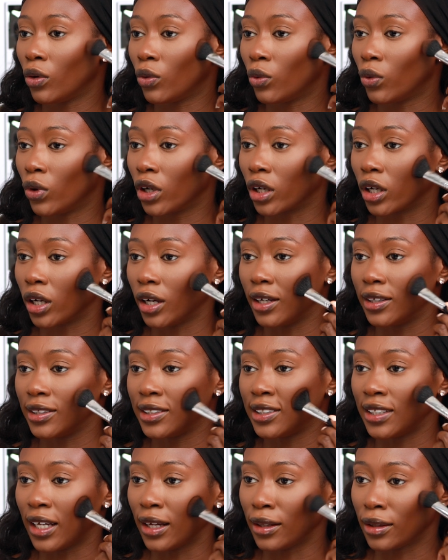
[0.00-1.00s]
We're gonna
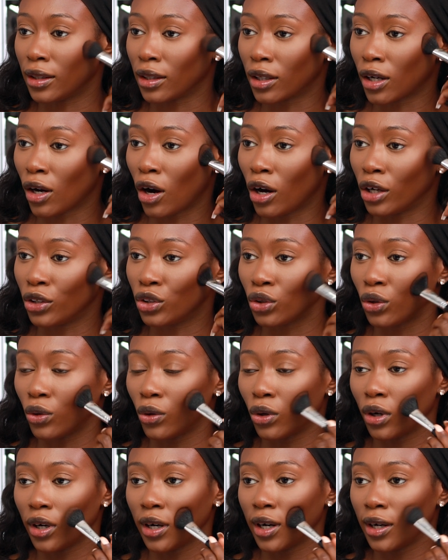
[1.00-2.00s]
set the
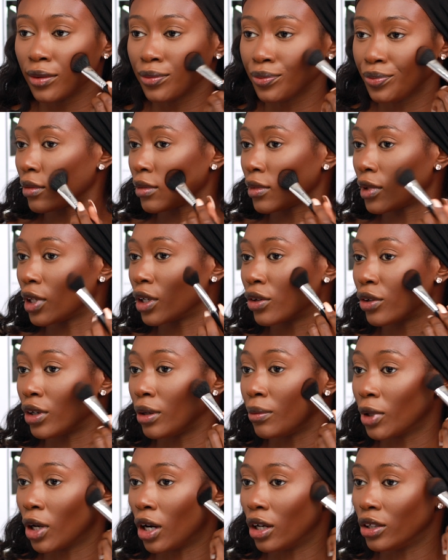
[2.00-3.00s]
contour, the
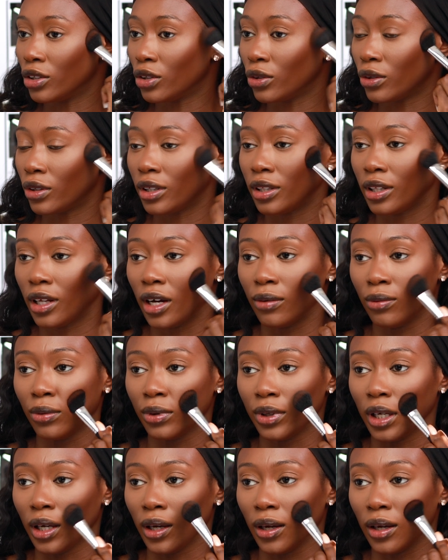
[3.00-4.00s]
cream contour that
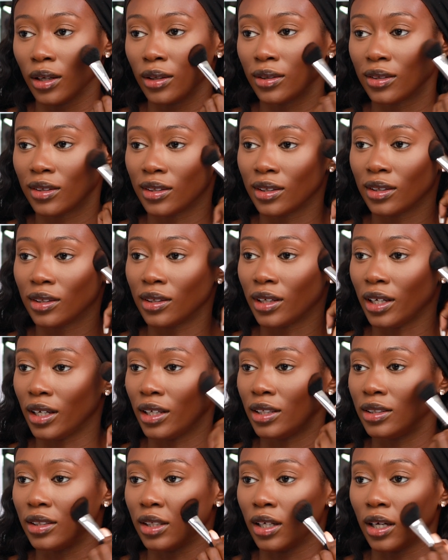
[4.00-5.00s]
we
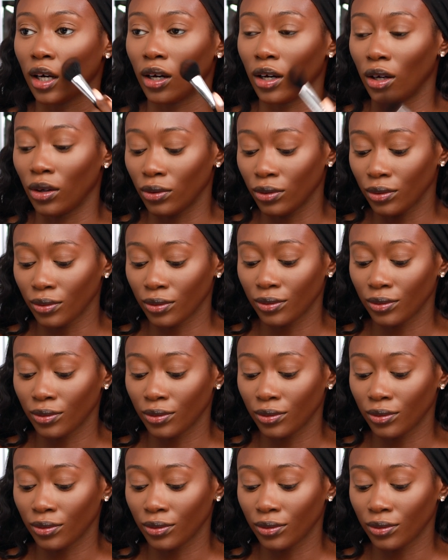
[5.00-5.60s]
laid down.